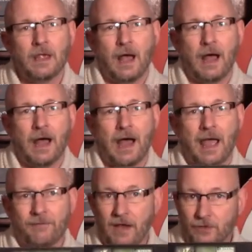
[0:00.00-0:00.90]
I
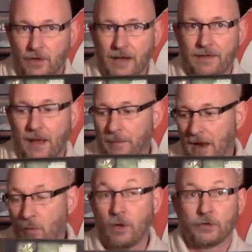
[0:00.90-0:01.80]
have not tried that, but
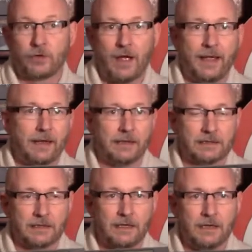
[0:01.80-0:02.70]
I will try it and
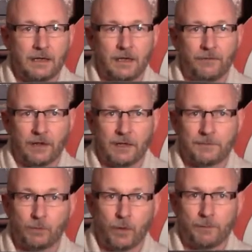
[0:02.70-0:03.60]
see if the
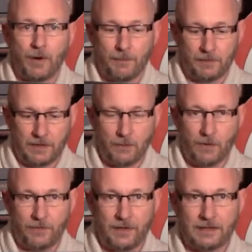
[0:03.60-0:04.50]
clips work properly
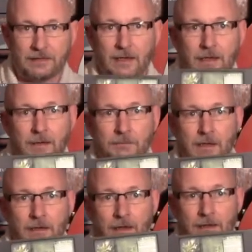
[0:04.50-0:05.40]
with this
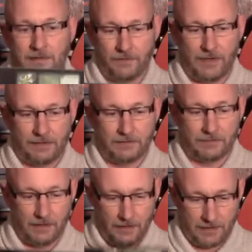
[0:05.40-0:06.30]
and see if that's
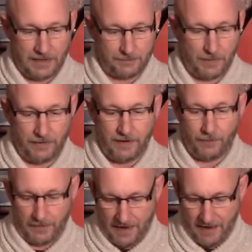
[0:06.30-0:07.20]
the case. But
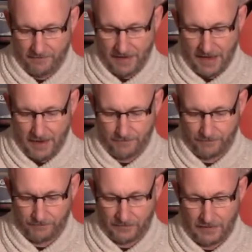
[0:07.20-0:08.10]
here we have
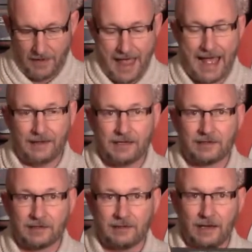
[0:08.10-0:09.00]

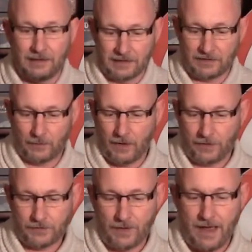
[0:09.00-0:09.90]
Atlas and Tillis. We
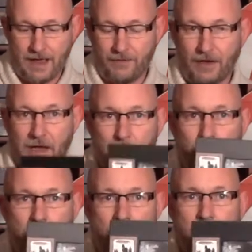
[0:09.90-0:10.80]
also have a
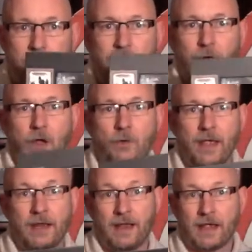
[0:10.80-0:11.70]
couple cards for
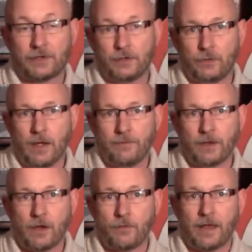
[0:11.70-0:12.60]
Conan. I actually do have the
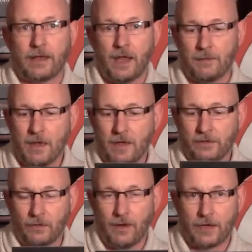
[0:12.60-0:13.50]
Conan game,
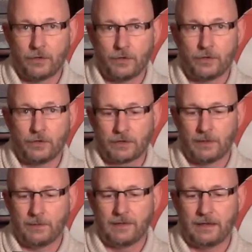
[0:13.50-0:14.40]
so I could use
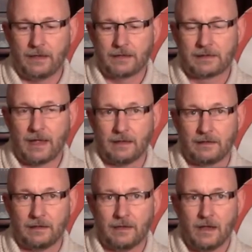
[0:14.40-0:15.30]
some of the
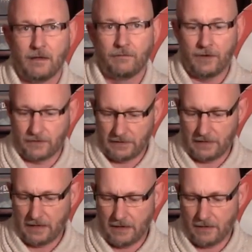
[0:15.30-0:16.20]
skeleton figures
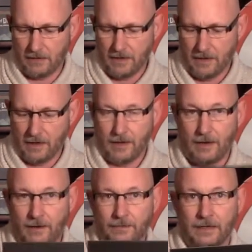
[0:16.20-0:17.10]
in here
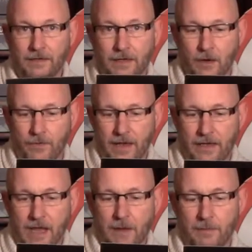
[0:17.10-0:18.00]
in the Conan
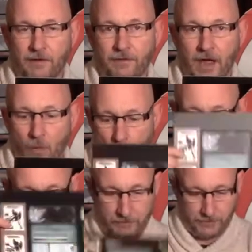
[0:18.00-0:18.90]
game if I
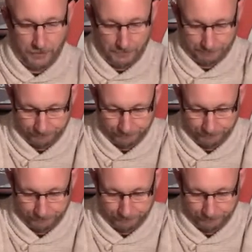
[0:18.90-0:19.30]
wanted to.